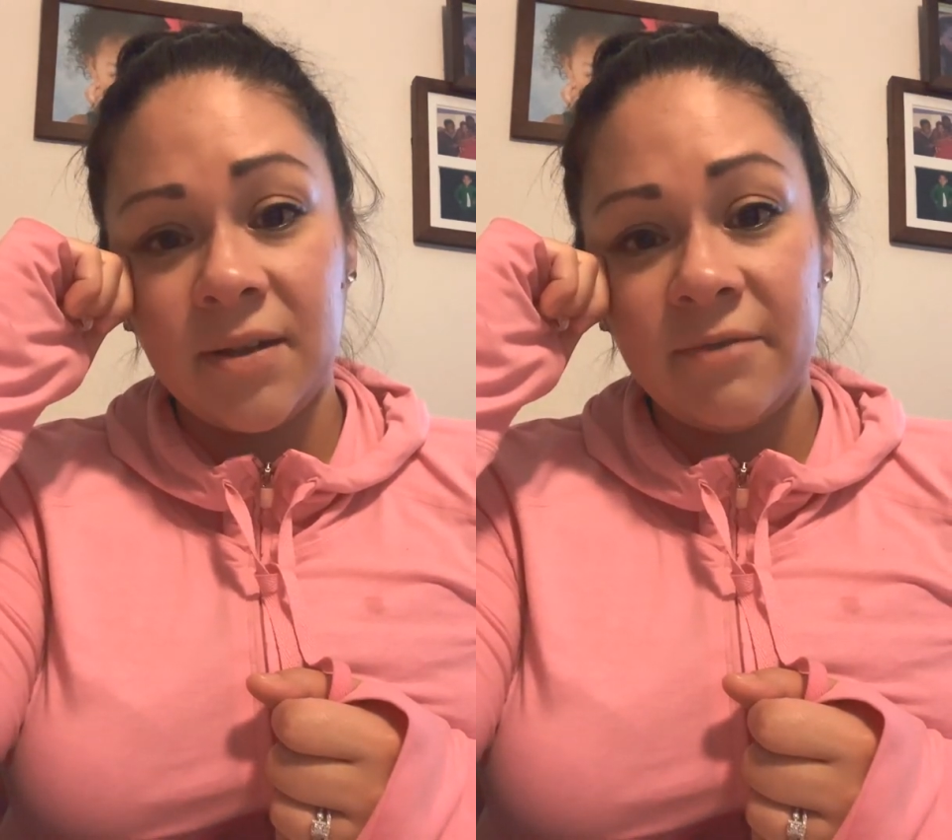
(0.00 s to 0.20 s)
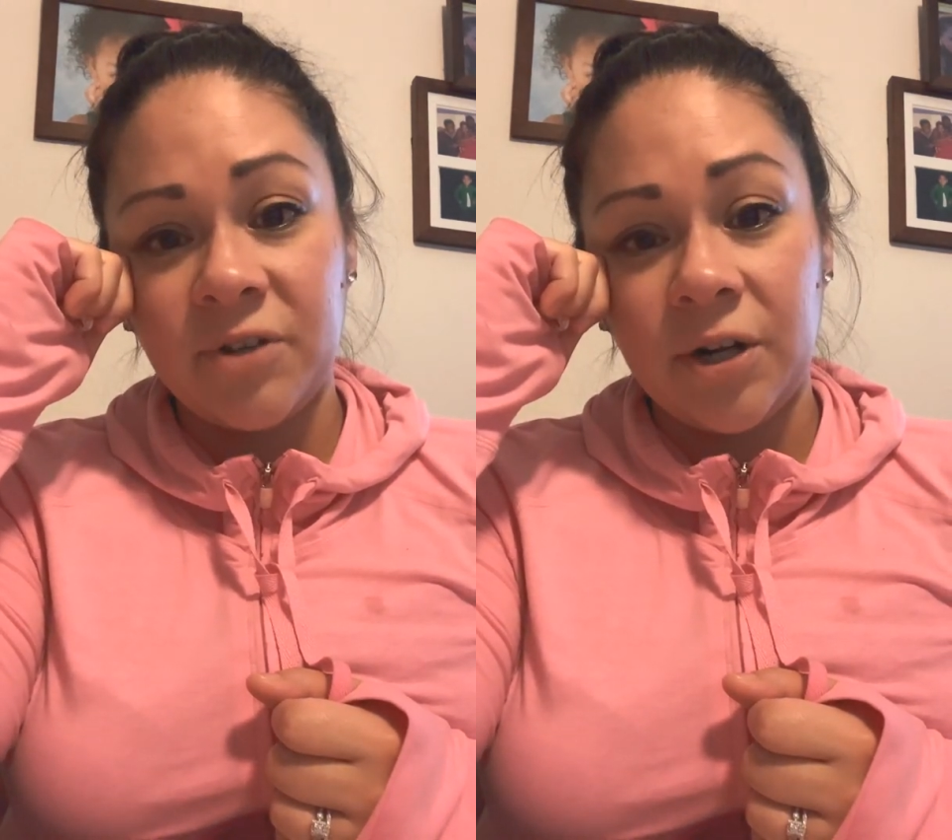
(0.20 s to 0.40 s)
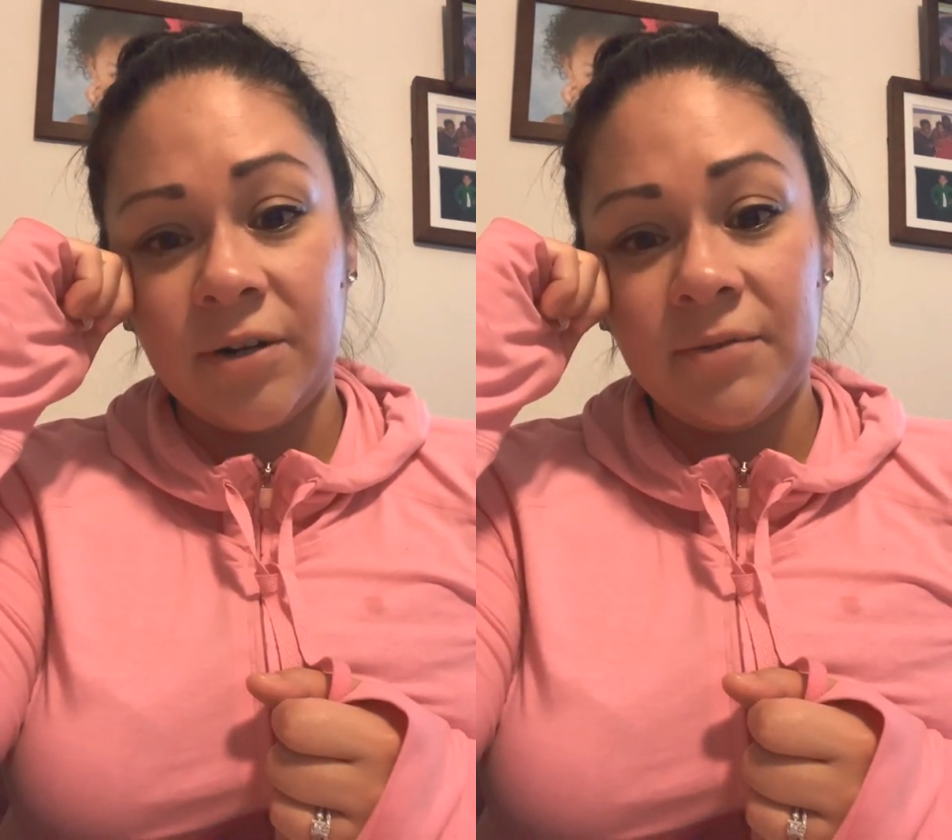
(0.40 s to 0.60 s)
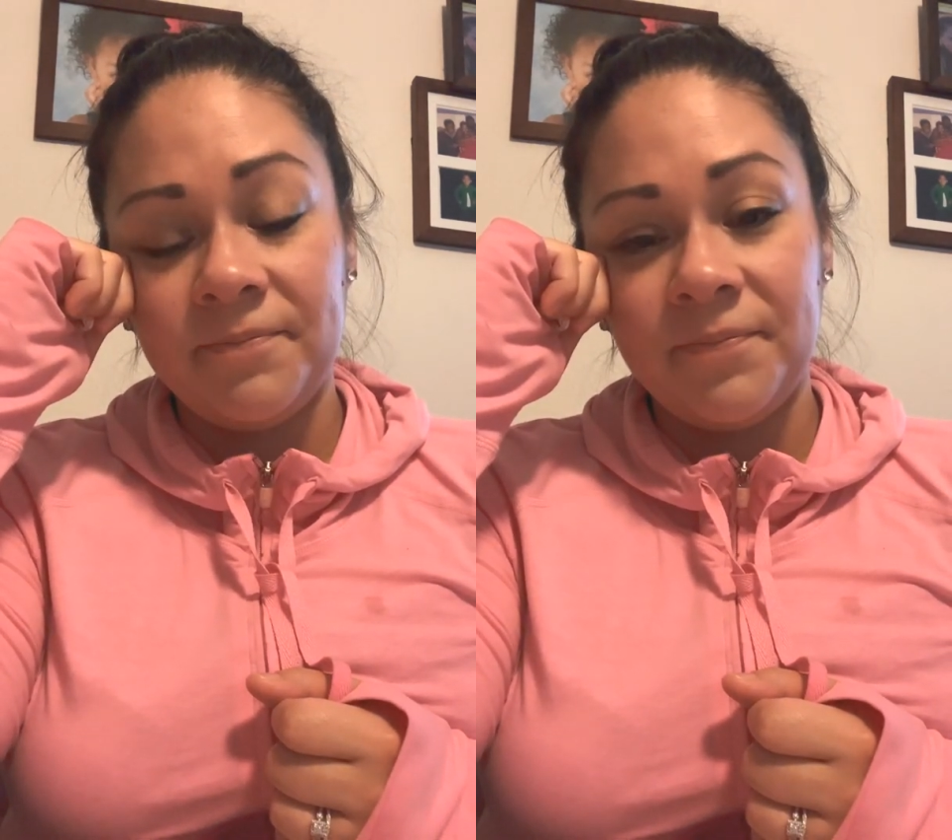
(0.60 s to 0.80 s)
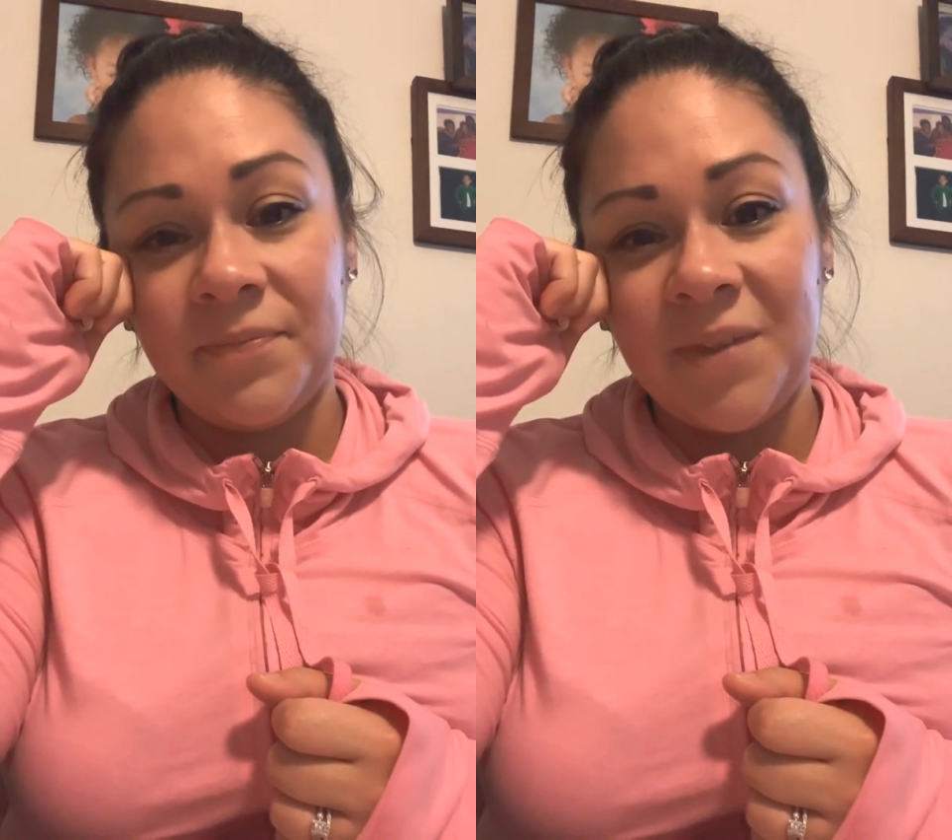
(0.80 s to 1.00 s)
left heart.
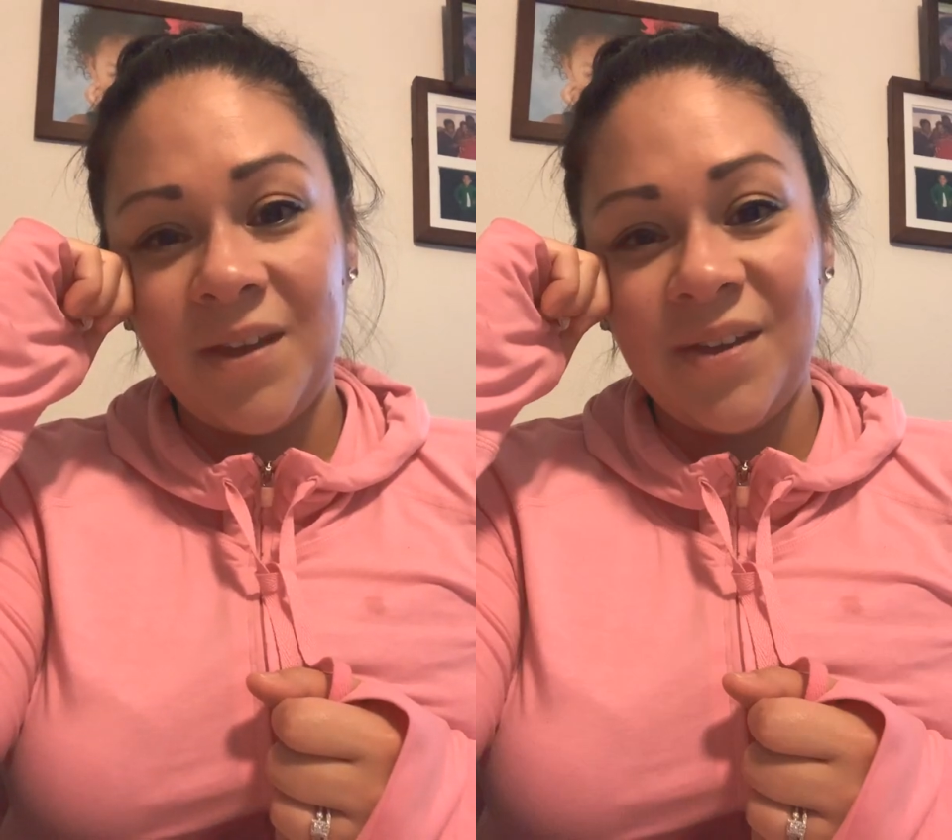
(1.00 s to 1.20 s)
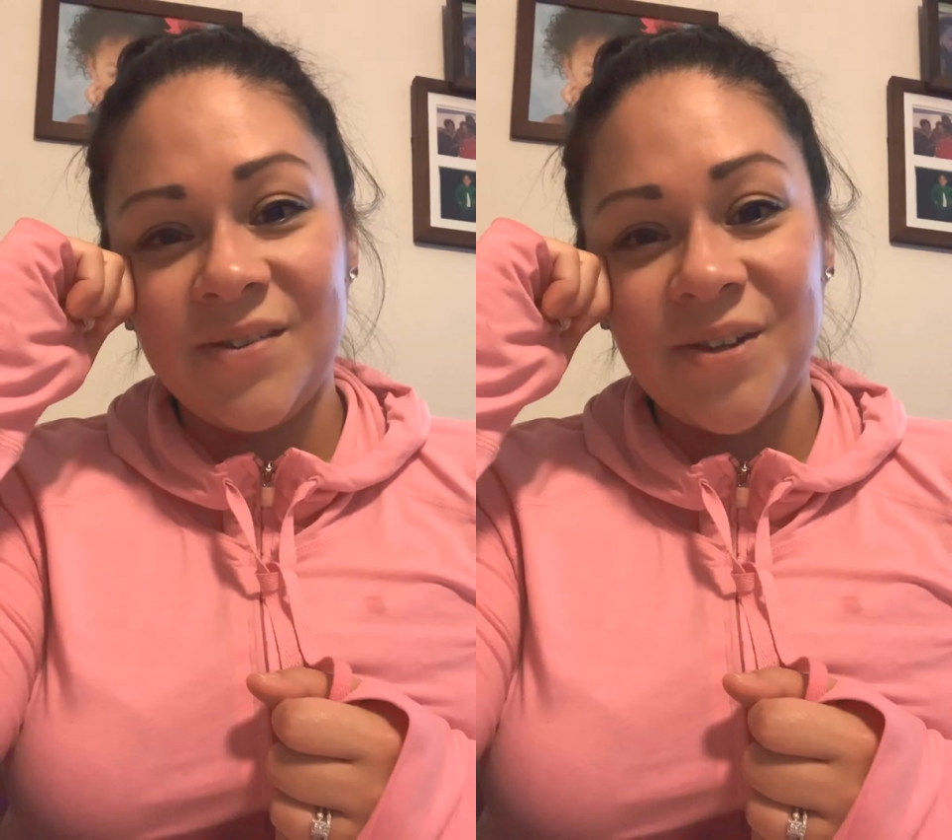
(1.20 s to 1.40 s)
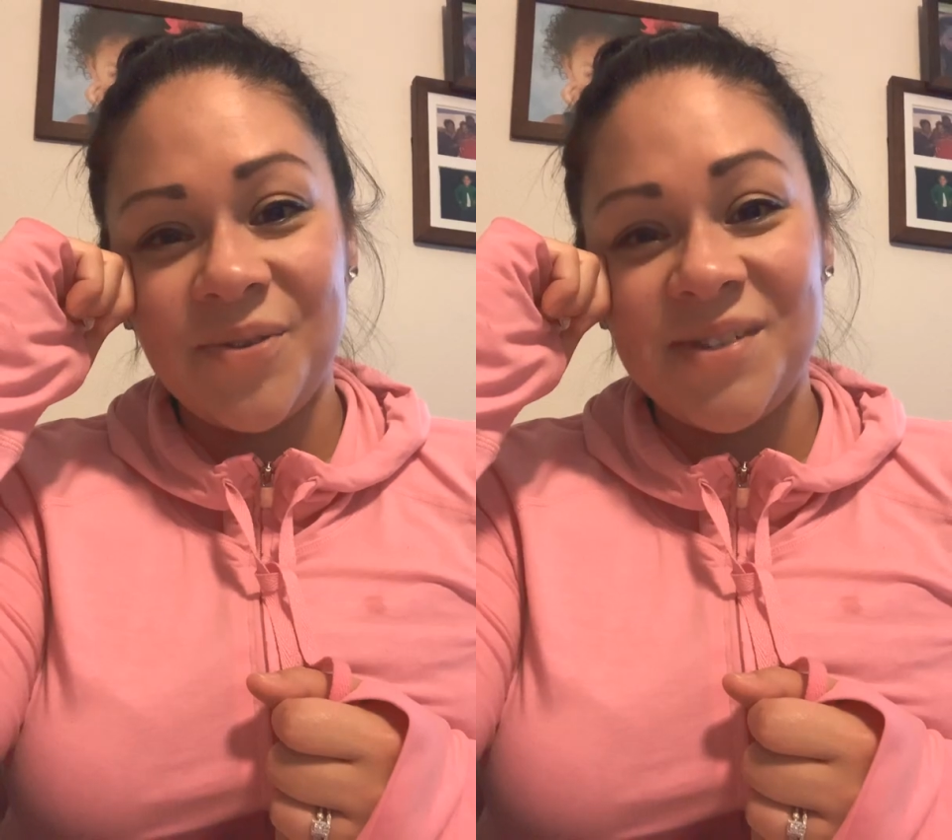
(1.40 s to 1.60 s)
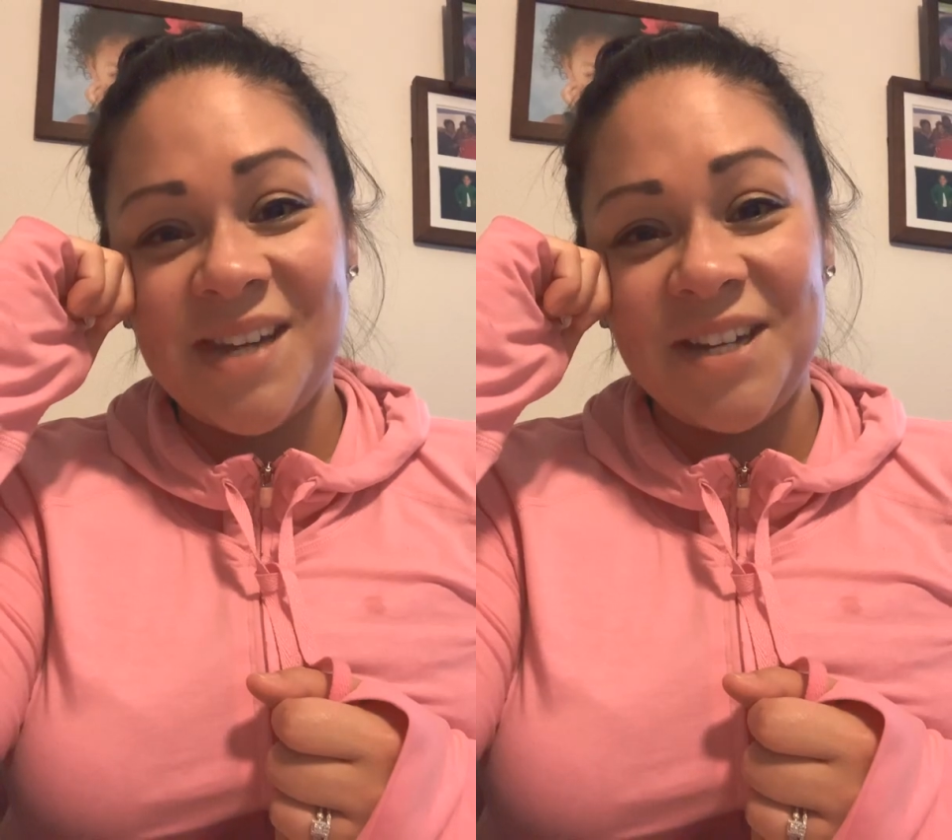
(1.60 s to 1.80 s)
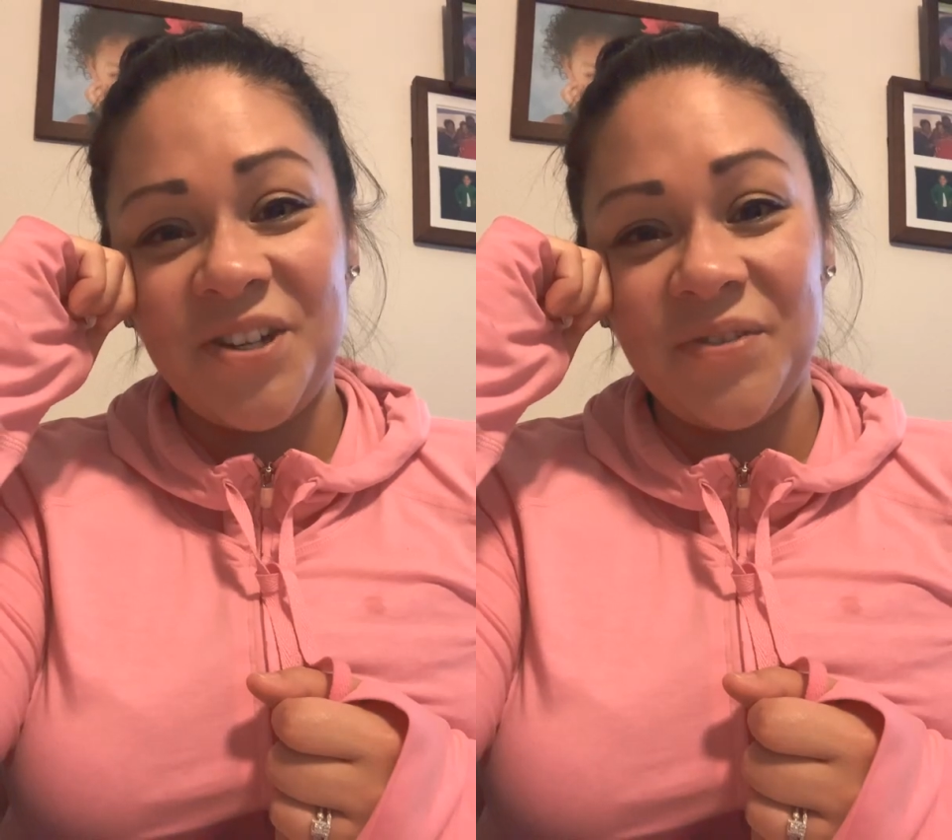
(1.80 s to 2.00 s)
So
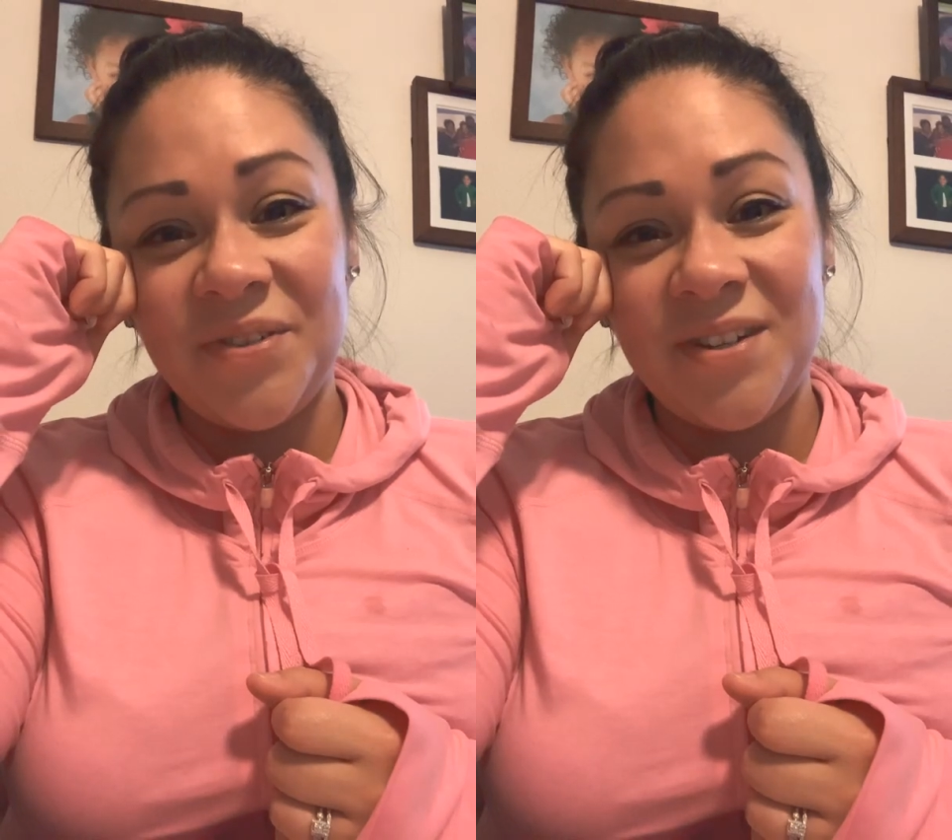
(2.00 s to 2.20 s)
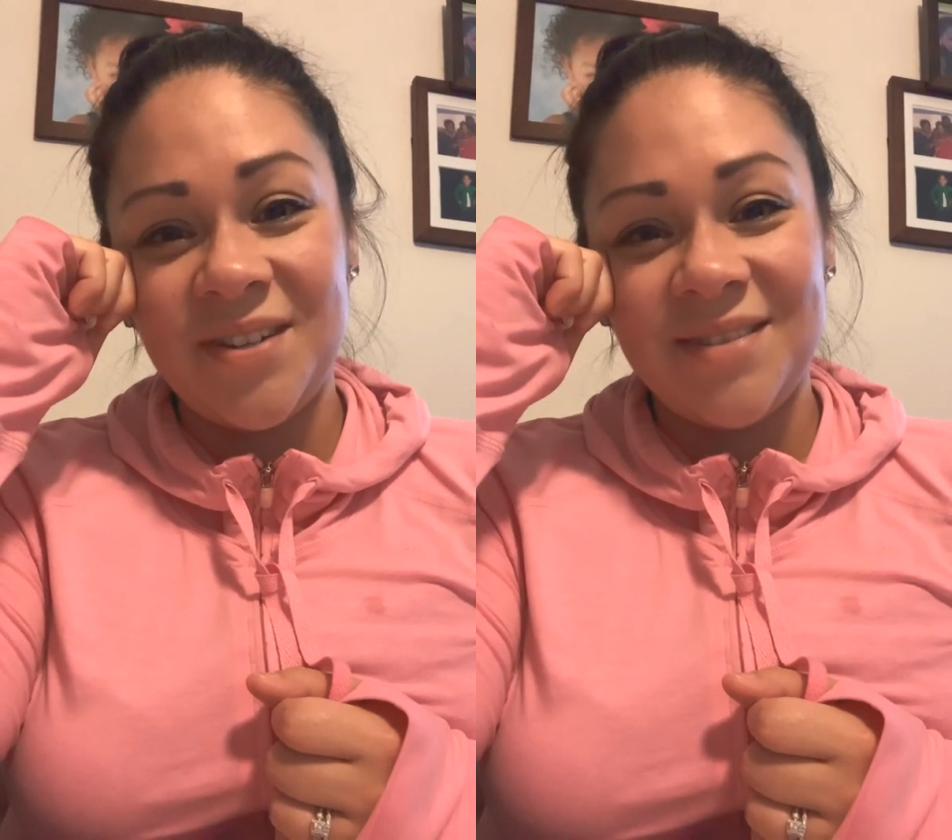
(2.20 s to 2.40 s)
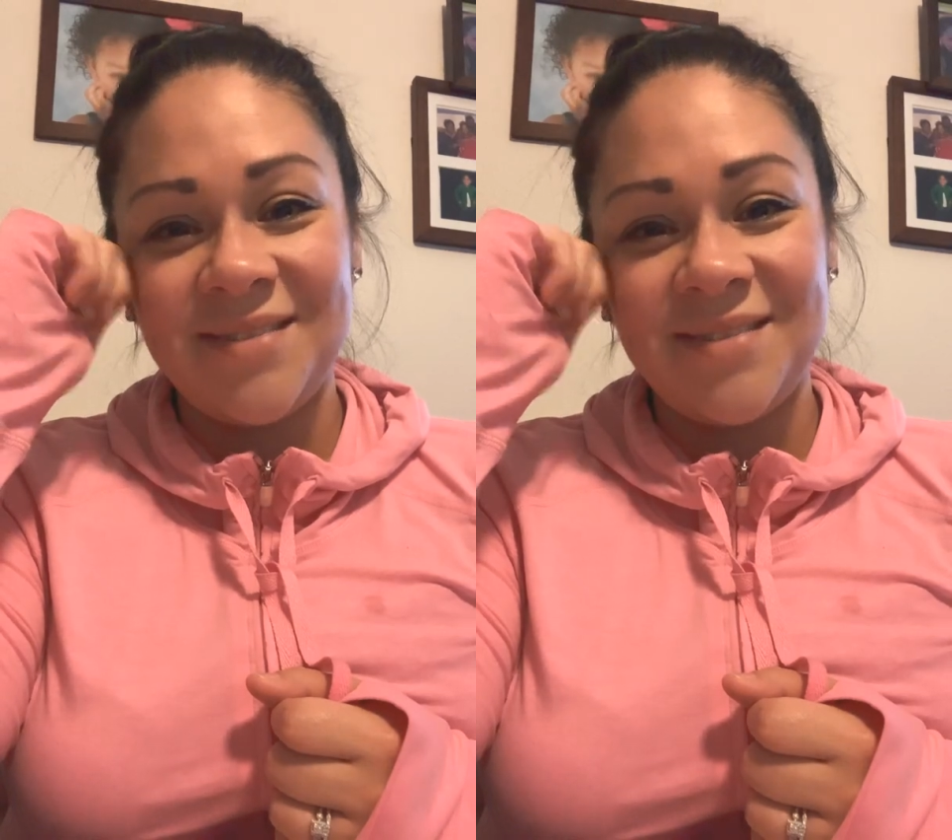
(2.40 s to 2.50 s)
stay tuned.